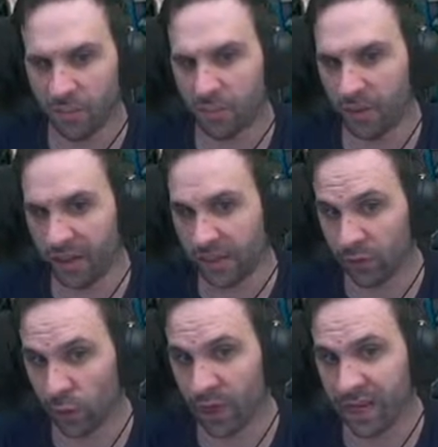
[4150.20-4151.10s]
like if
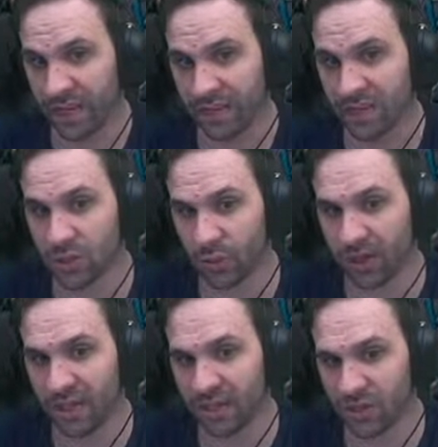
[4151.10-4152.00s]
you're looking at these
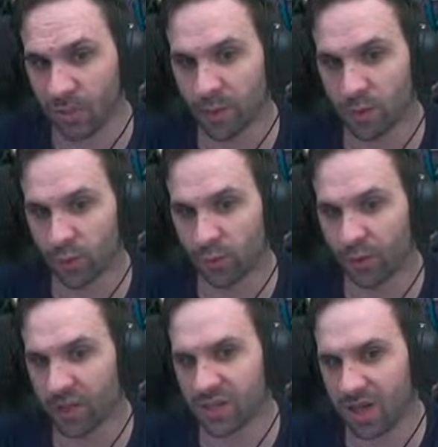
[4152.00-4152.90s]
three, it's almost,
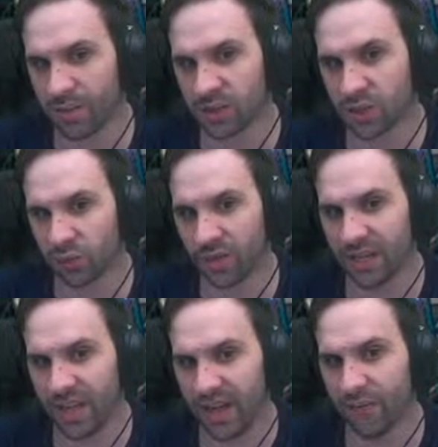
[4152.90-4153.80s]
this is almost
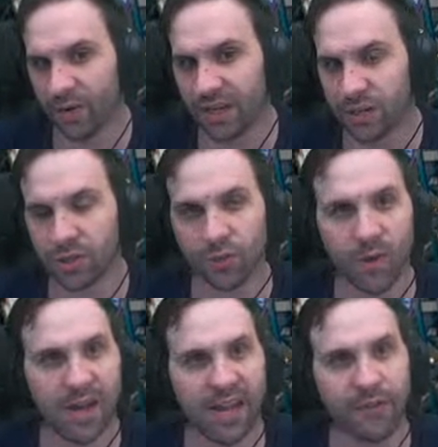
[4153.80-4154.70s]
three F1 engines wide,